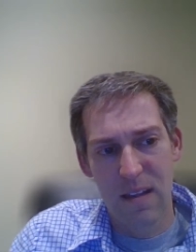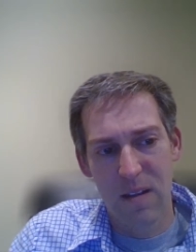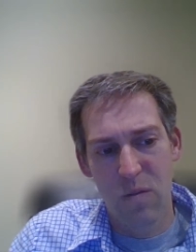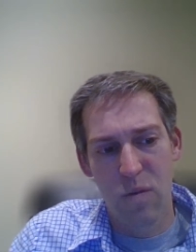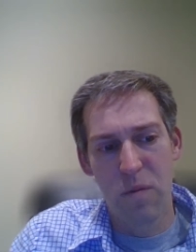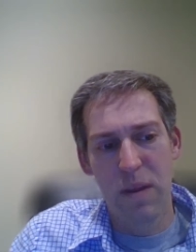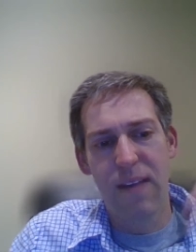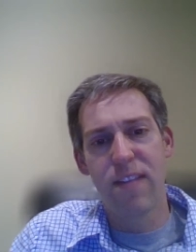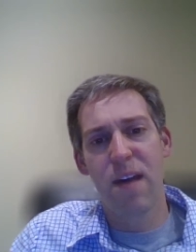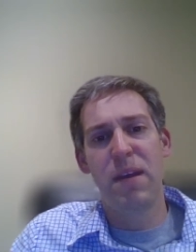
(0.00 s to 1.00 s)
When we
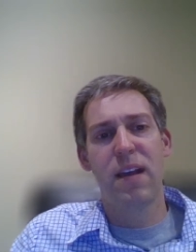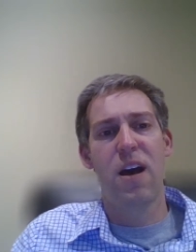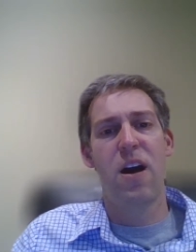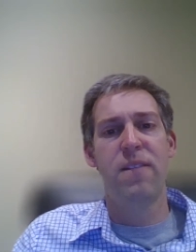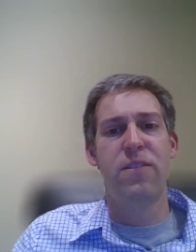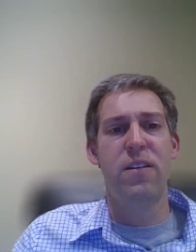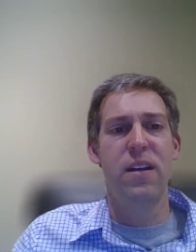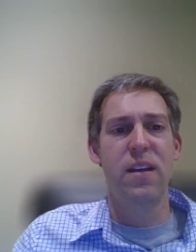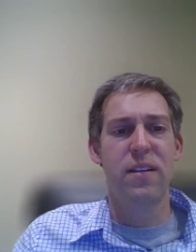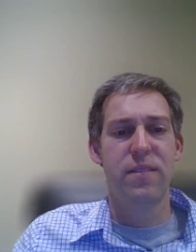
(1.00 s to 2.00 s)
give that mincha
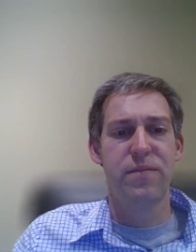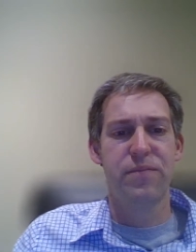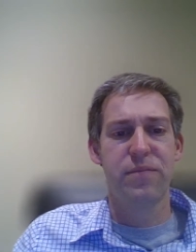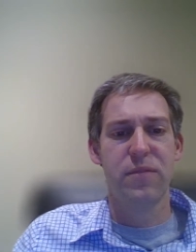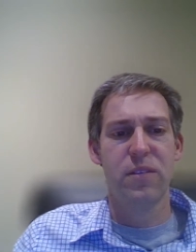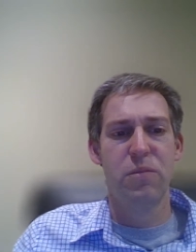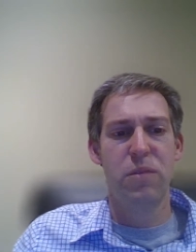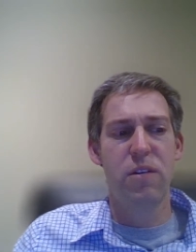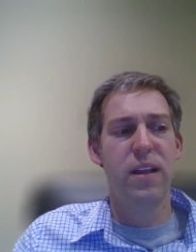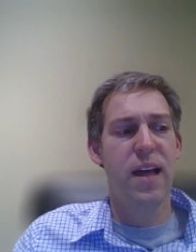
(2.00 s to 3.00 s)
offering, we
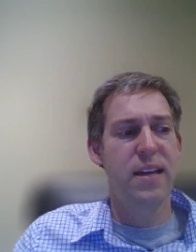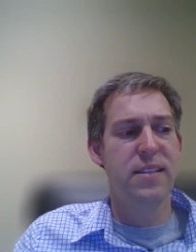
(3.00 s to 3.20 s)
realize that